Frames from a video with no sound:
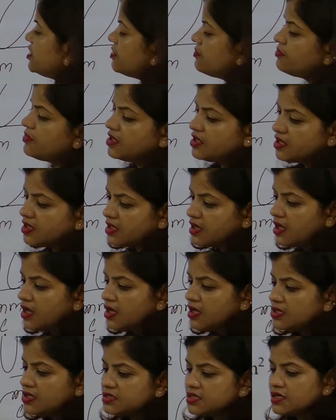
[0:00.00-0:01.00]
meter.
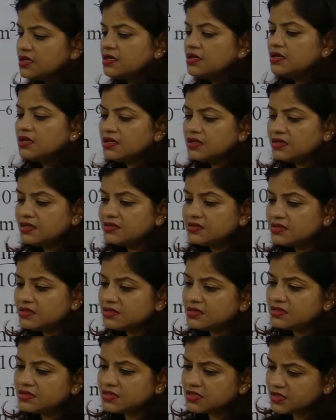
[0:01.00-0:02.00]
Sir, this
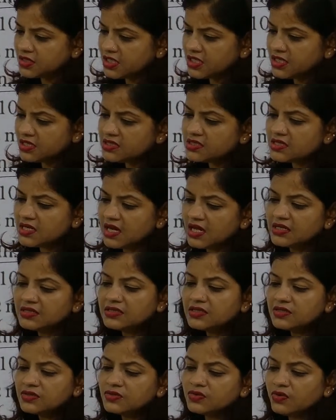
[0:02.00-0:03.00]
is serious
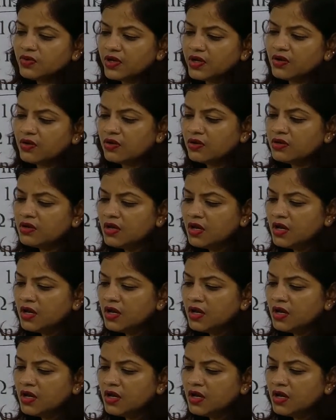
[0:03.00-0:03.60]
classes going on.